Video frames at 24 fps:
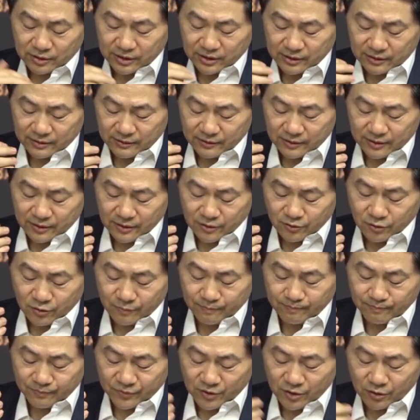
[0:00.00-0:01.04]
In
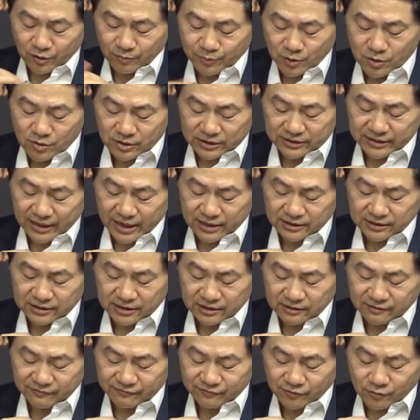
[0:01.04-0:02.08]
your book,
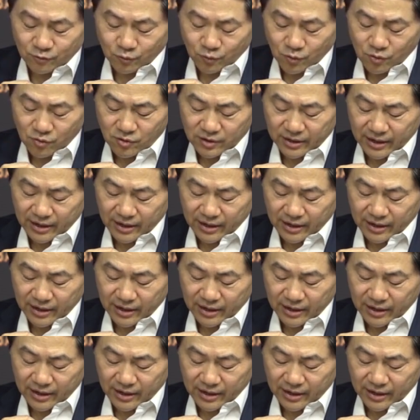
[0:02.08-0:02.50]
Destined for War,